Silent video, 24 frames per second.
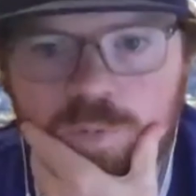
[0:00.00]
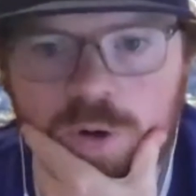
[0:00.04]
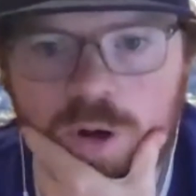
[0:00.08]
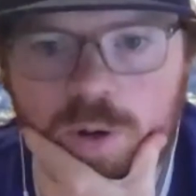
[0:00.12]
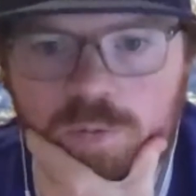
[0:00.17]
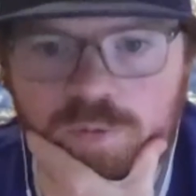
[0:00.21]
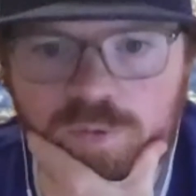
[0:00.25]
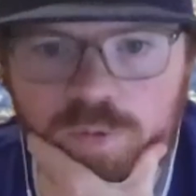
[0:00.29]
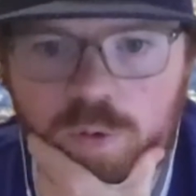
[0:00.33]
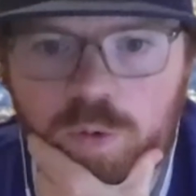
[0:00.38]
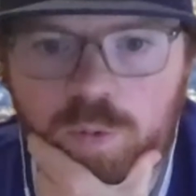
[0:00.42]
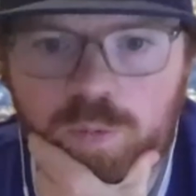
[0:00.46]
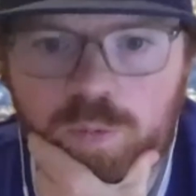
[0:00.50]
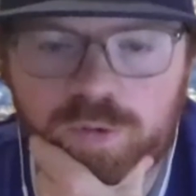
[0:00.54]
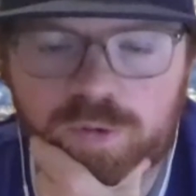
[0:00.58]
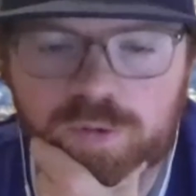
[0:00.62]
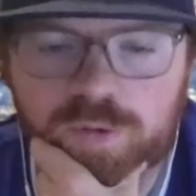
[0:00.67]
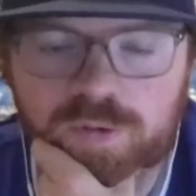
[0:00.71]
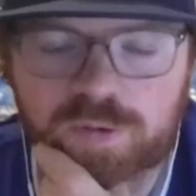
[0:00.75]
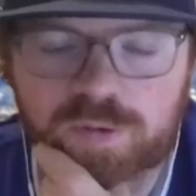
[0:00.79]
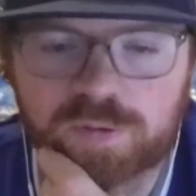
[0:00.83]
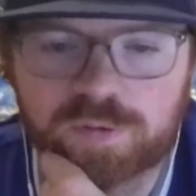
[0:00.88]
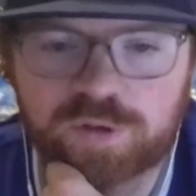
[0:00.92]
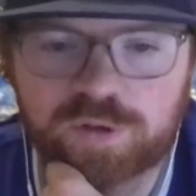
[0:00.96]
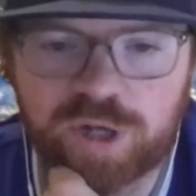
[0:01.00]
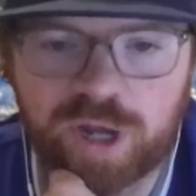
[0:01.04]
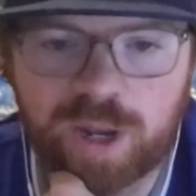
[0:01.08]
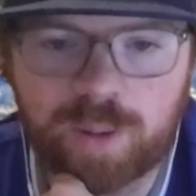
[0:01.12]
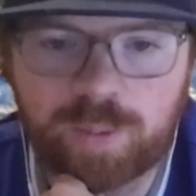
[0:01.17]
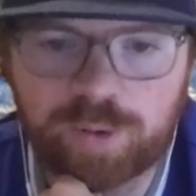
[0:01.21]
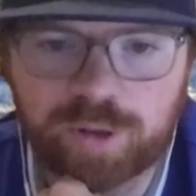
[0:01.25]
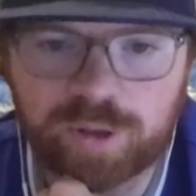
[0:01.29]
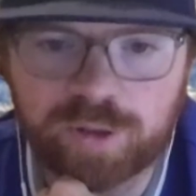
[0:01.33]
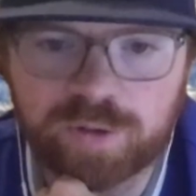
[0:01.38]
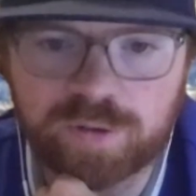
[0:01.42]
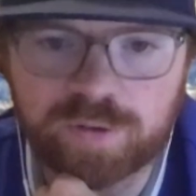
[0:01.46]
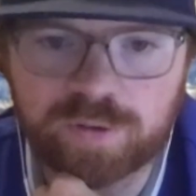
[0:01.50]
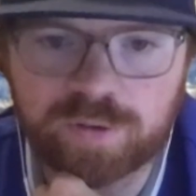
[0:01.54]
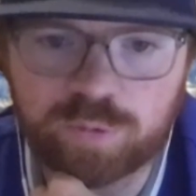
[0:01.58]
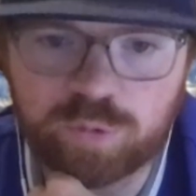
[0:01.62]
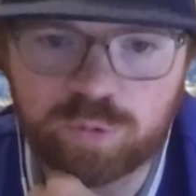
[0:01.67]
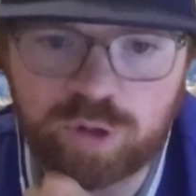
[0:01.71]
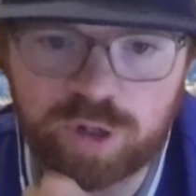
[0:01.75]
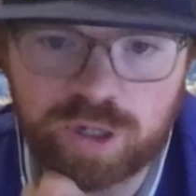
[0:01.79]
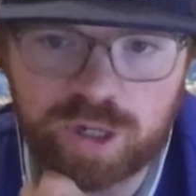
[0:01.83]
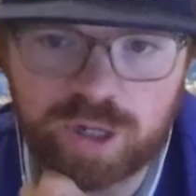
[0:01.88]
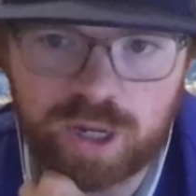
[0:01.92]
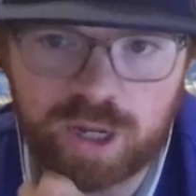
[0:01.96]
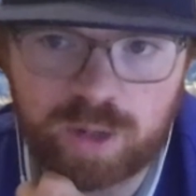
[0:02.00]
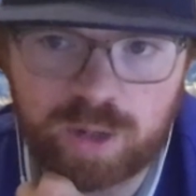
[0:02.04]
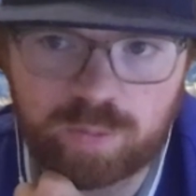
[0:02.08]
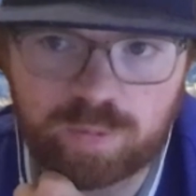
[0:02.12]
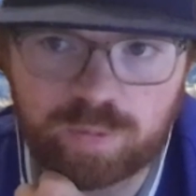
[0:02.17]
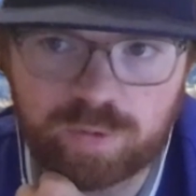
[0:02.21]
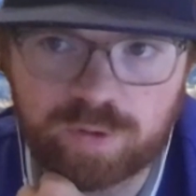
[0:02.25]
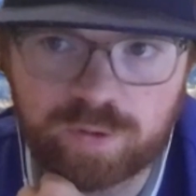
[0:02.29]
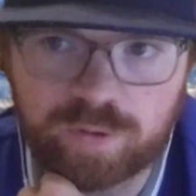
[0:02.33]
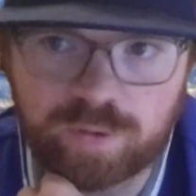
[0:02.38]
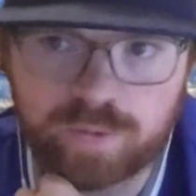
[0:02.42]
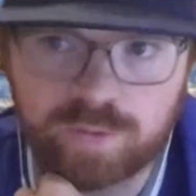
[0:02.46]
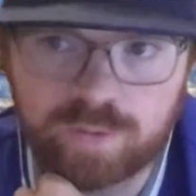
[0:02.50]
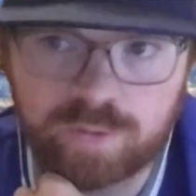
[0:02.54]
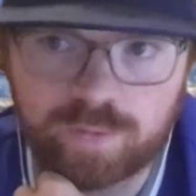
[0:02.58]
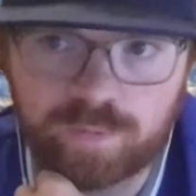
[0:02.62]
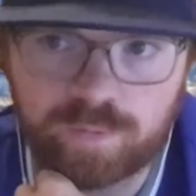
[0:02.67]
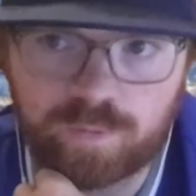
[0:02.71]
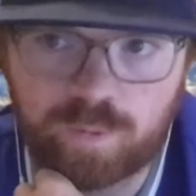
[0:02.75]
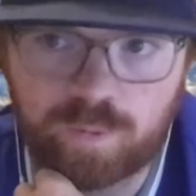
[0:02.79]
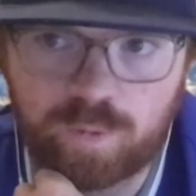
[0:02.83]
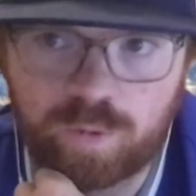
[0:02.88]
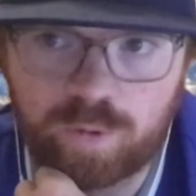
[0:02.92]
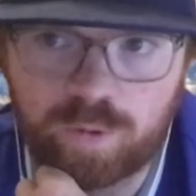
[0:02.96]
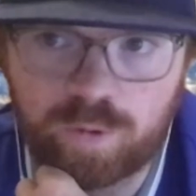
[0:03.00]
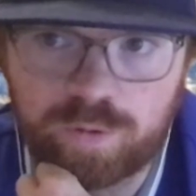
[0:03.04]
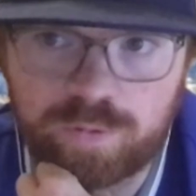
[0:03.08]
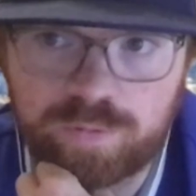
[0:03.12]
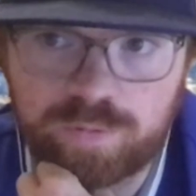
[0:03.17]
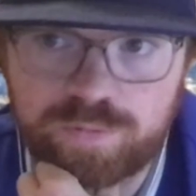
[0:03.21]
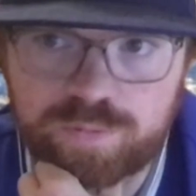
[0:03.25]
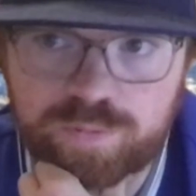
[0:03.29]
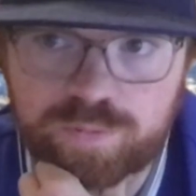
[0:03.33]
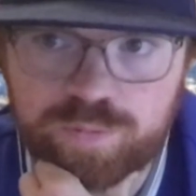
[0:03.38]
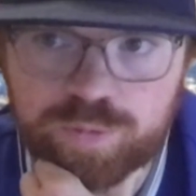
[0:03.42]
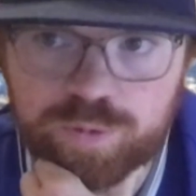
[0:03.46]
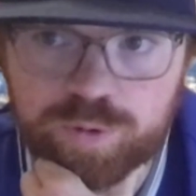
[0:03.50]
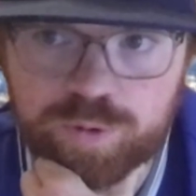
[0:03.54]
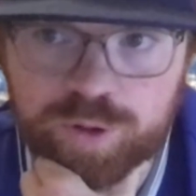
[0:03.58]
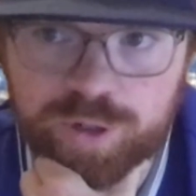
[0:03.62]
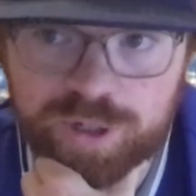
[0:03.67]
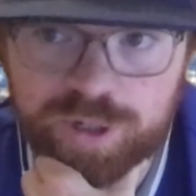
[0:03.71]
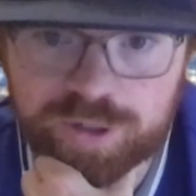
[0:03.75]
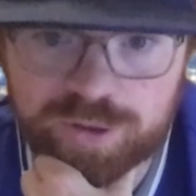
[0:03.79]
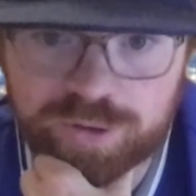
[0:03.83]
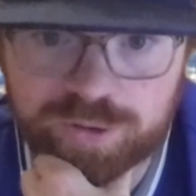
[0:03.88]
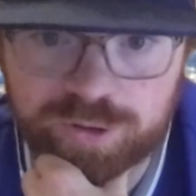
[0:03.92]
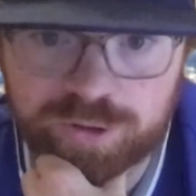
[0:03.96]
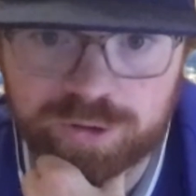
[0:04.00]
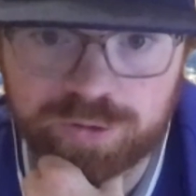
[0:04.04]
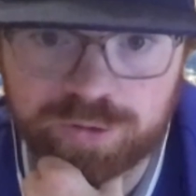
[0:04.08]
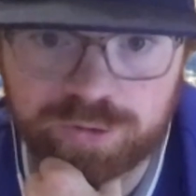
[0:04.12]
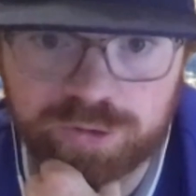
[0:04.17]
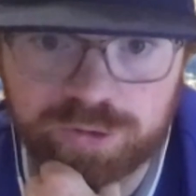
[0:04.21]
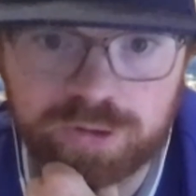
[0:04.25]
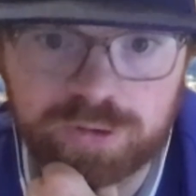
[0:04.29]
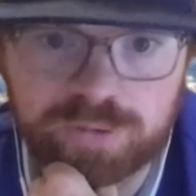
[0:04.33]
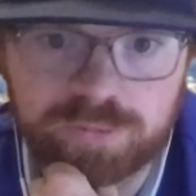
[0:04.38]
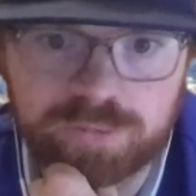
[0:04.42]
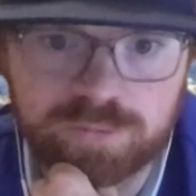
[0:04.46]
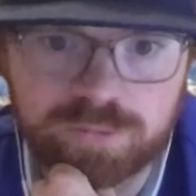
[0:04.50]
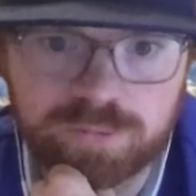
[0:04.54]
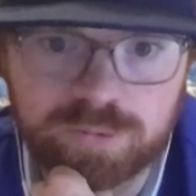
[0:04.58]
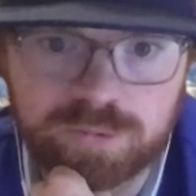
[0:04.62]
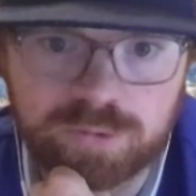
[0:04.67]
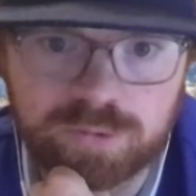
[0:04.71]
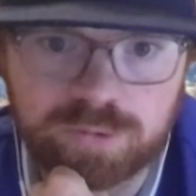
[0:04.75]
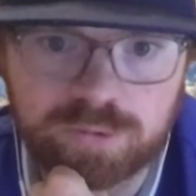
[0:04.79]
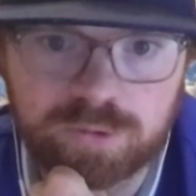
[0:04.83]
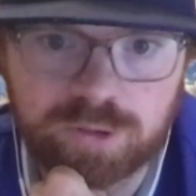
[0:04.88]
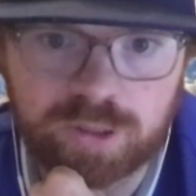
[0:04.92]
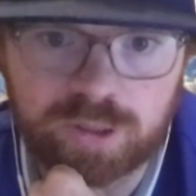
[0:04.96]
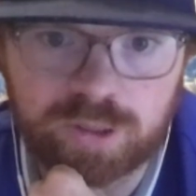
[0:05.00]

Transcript: was going with this. Chapman gets 3 games for pretty clearly like